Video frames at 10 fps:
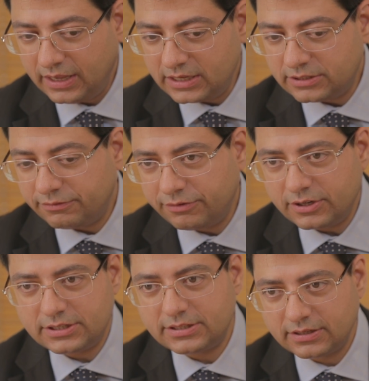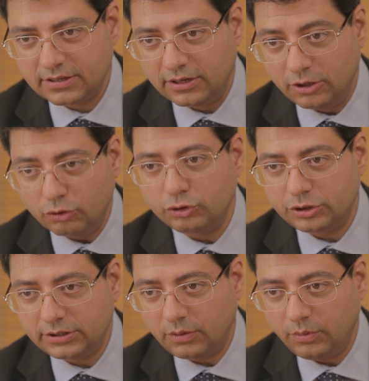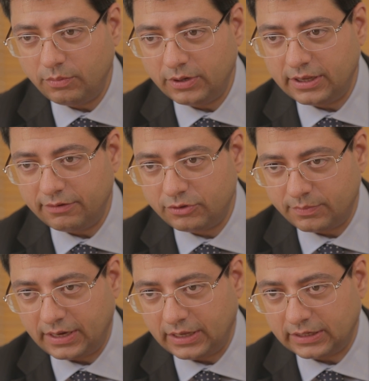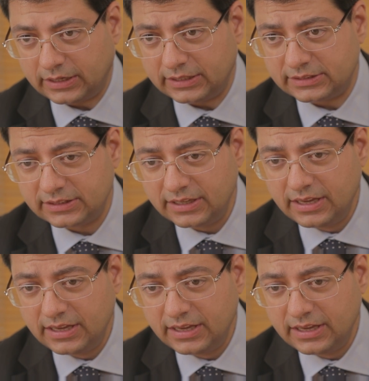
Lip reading: is the first notion that we would give to many clients.